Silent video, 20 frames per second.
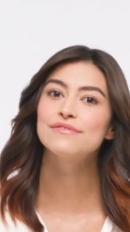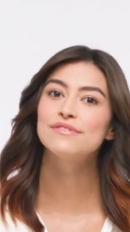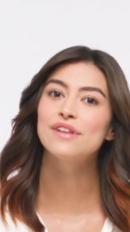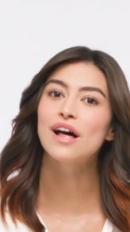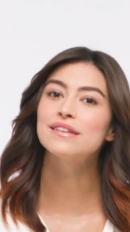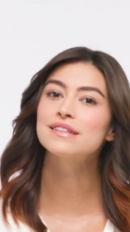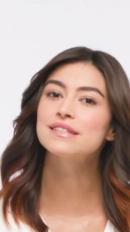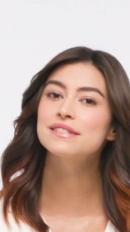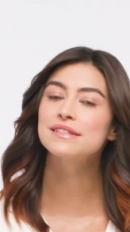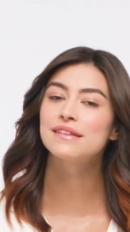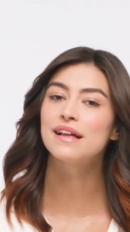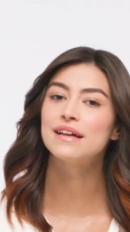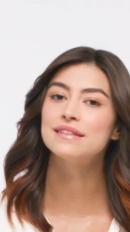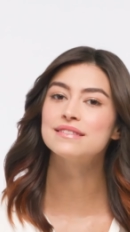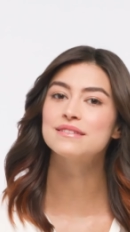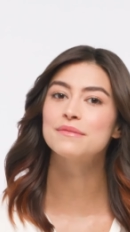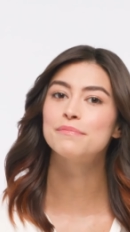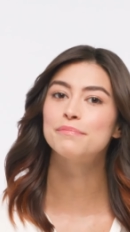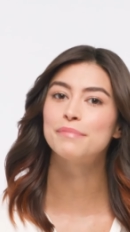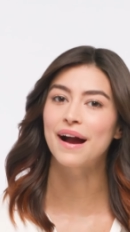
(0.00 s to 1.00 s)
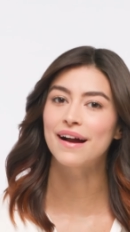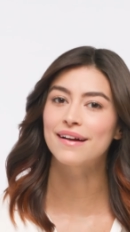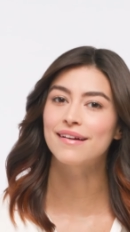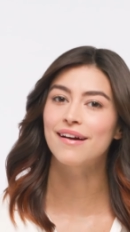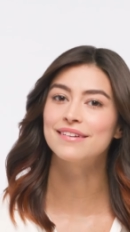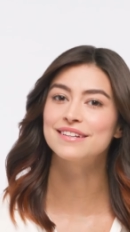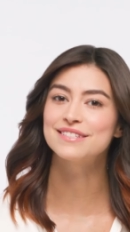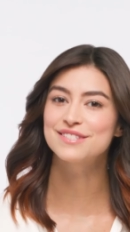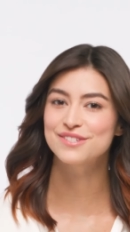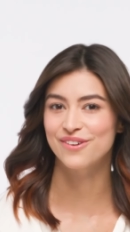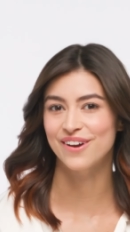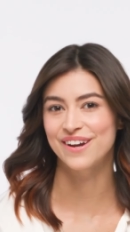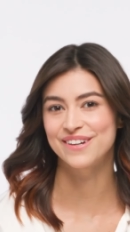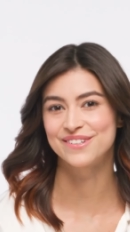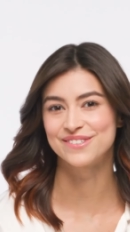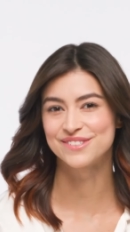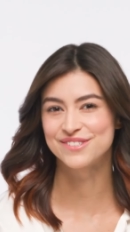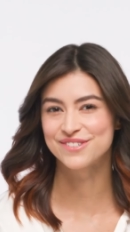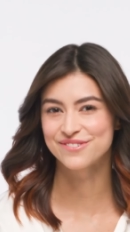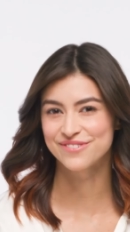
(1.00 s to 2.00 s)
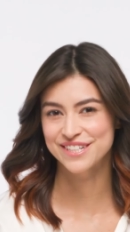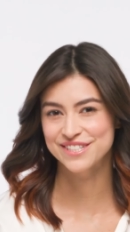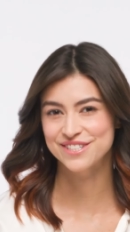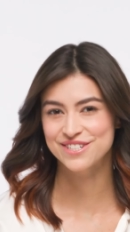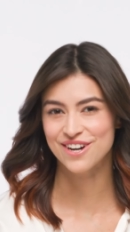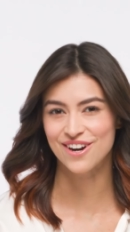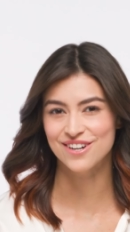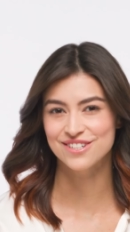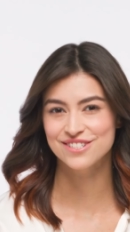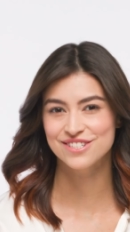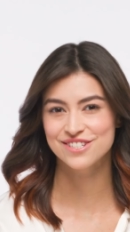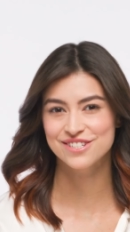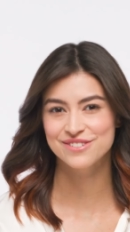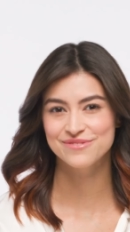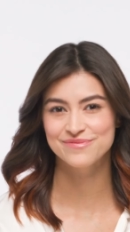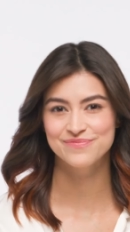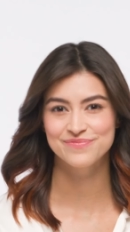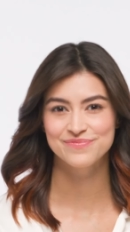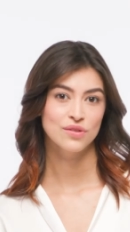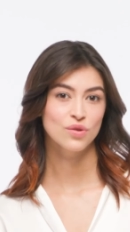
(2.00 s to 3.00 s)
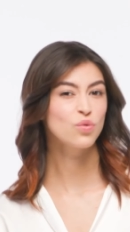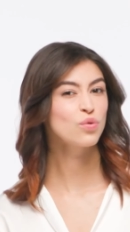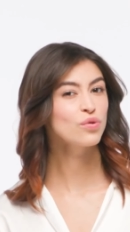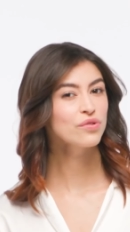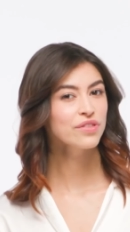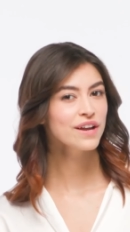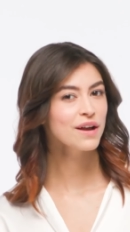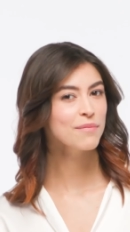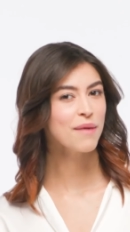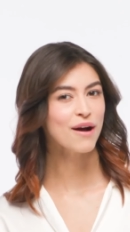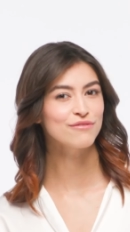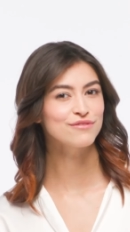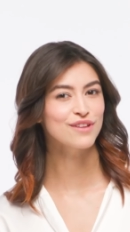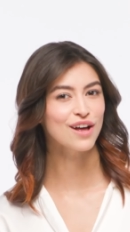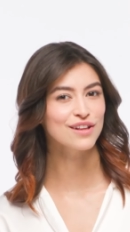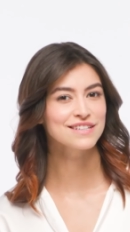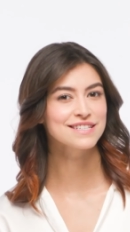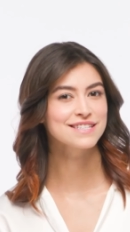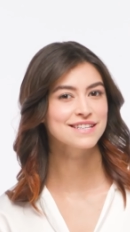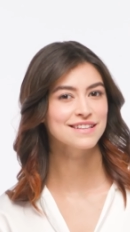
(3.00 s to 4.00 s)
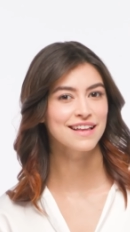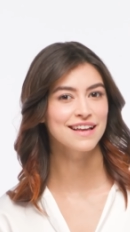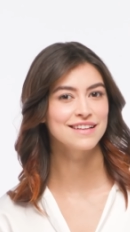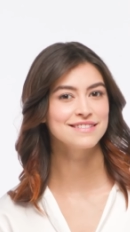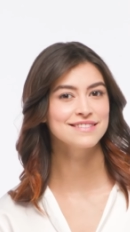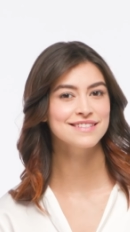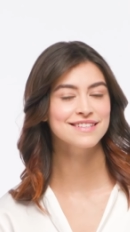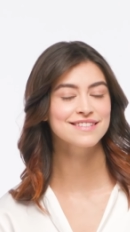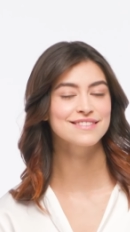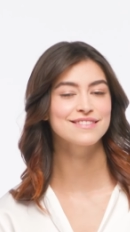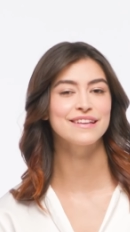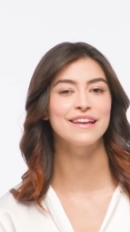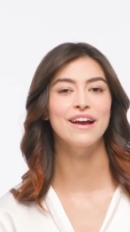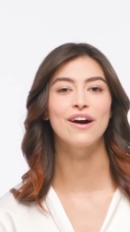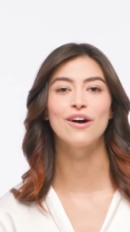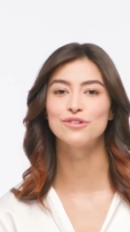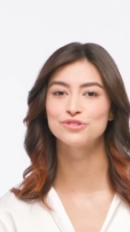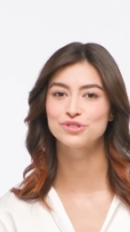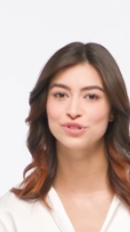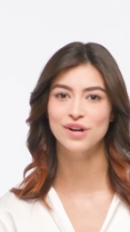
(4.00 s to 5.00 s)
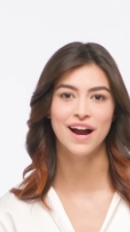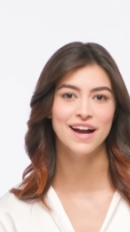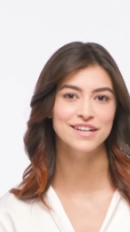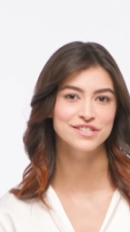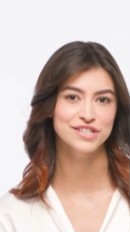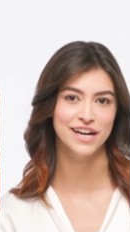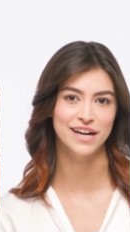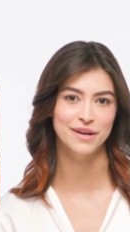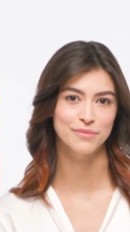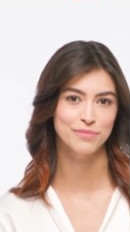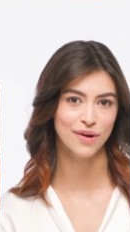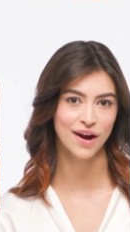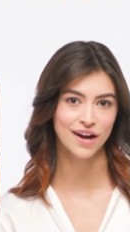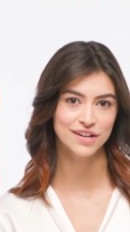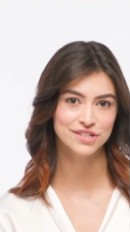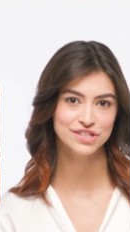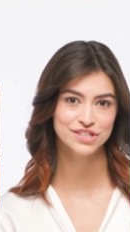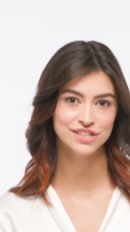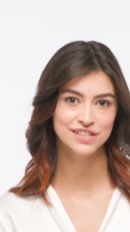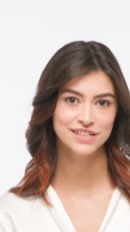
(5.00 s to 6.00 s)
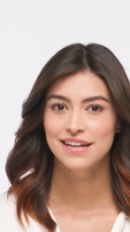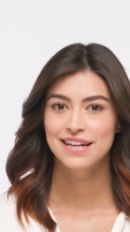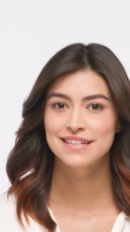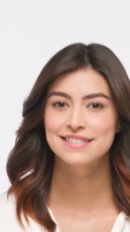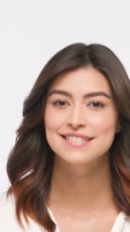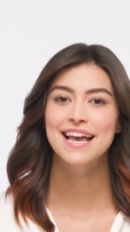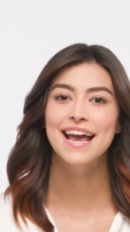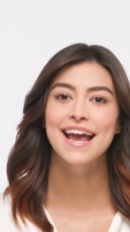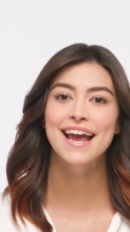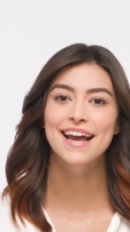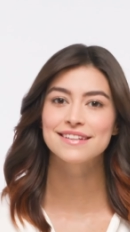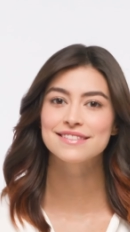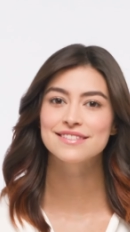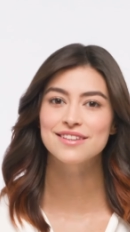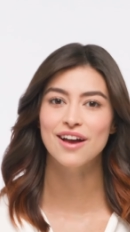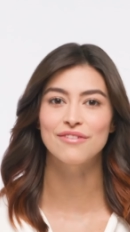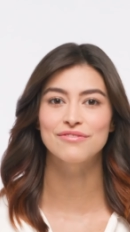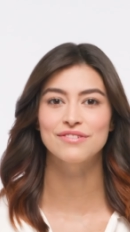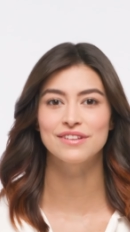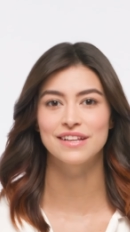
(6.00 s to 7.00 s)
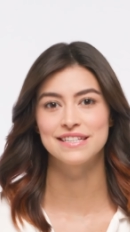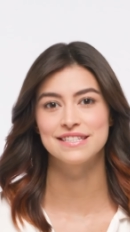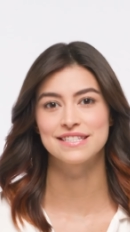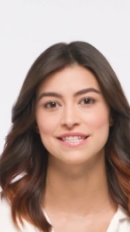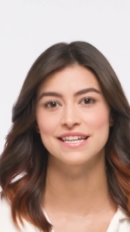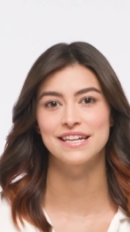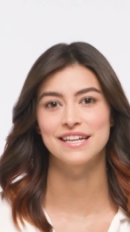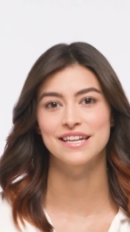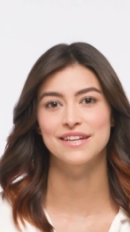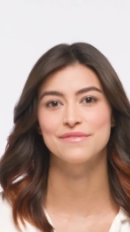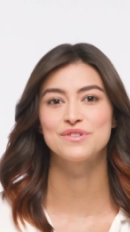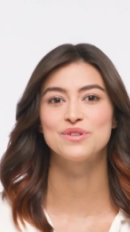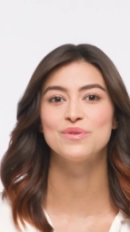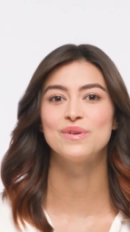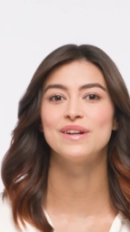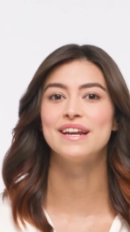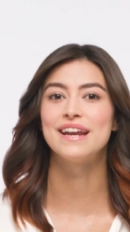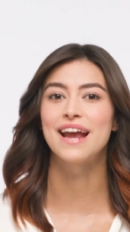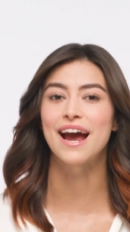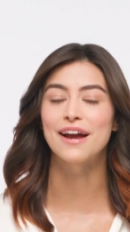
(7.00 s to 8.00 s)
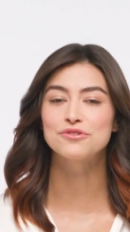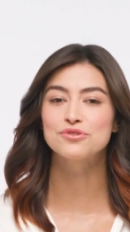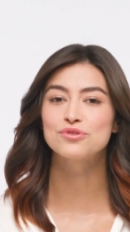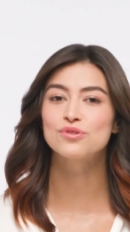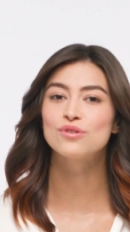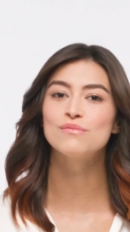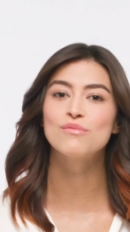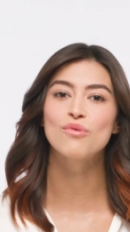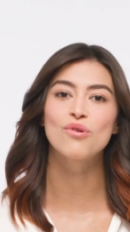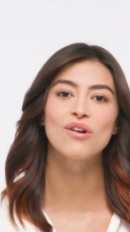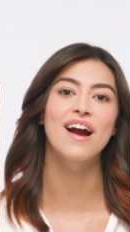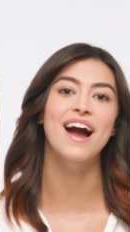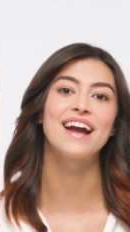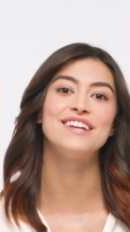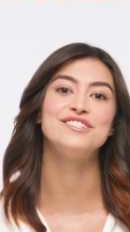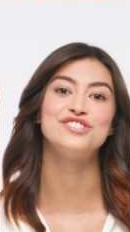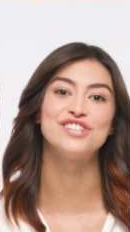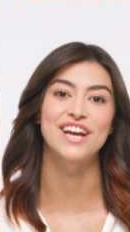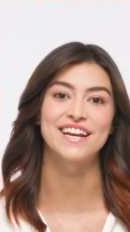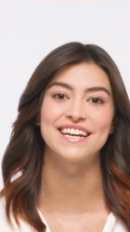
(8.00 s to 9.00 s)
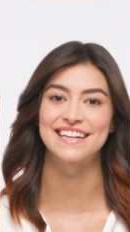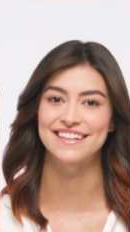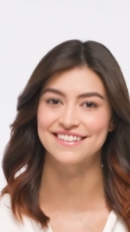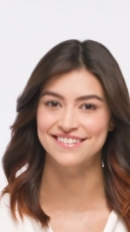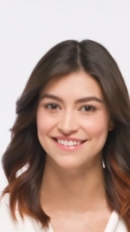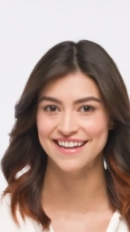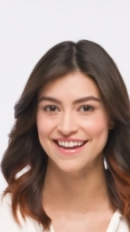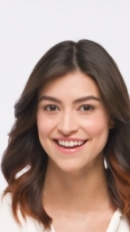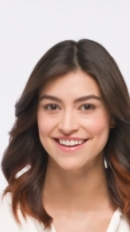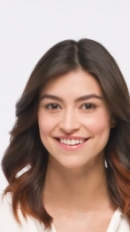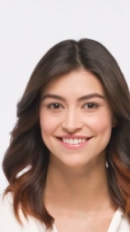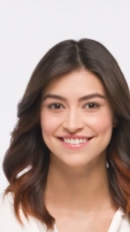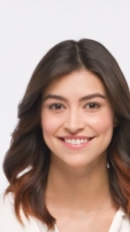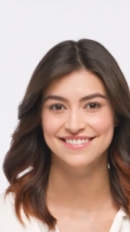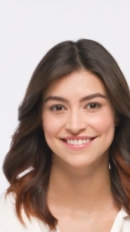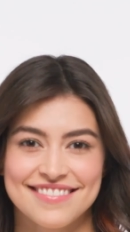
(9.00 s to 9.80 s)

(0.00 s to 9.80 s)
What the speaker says: Flawless Cleanse back on its cradle to recharge. The cool thing about Flawless Cleanse is the ultra-hygienic brush. Its hands-off cleansing gives you a natural, more hygienic clean.